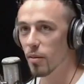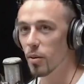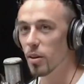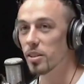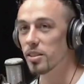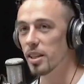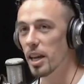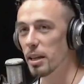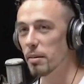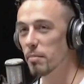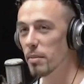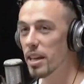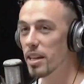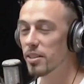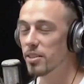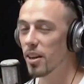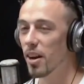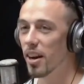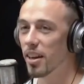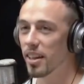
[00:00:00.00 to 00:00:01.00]
where it's like me
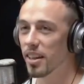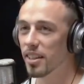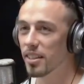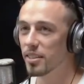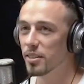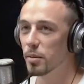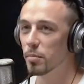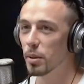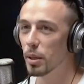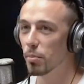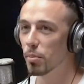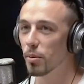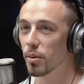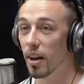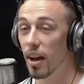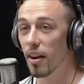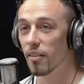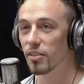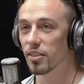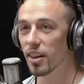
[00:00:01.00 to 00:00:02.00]
talking to people
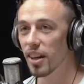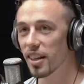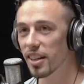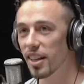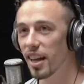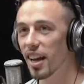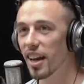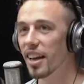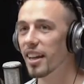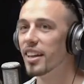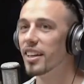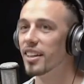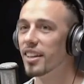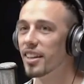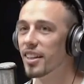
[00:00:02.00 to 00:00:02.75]
after I die.